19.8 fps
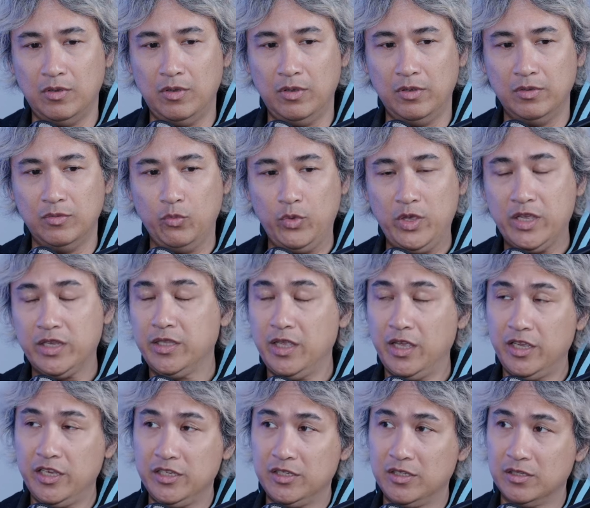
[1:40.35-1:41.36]
on
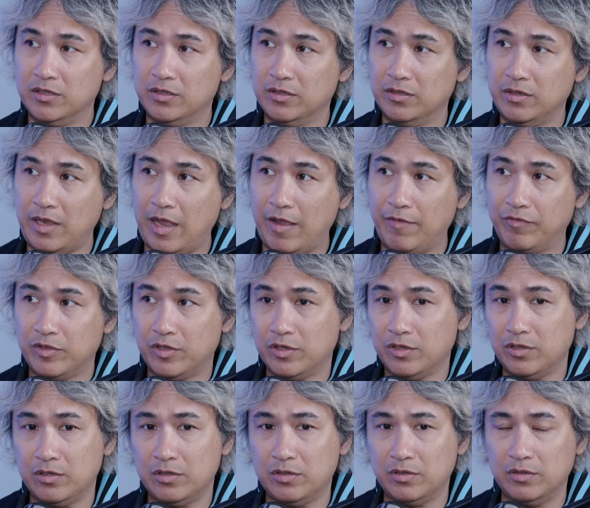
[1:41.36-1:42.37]
weekdays
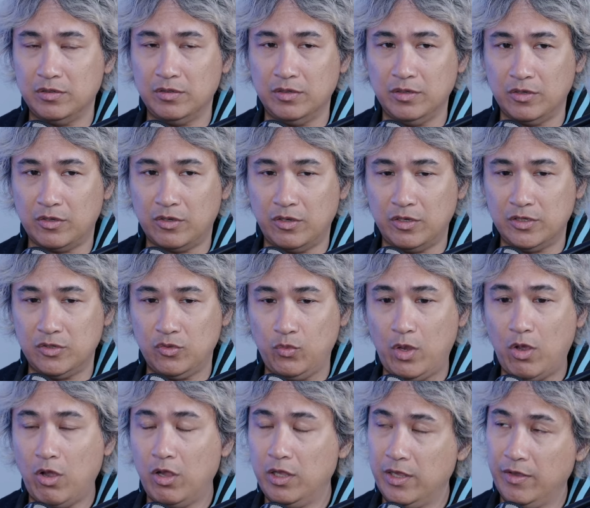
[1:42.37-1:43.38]
after, because
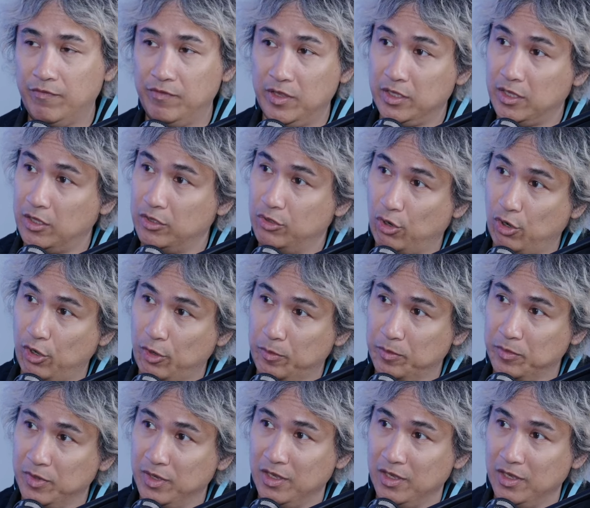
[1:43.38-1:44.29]
we all lived in the dorm.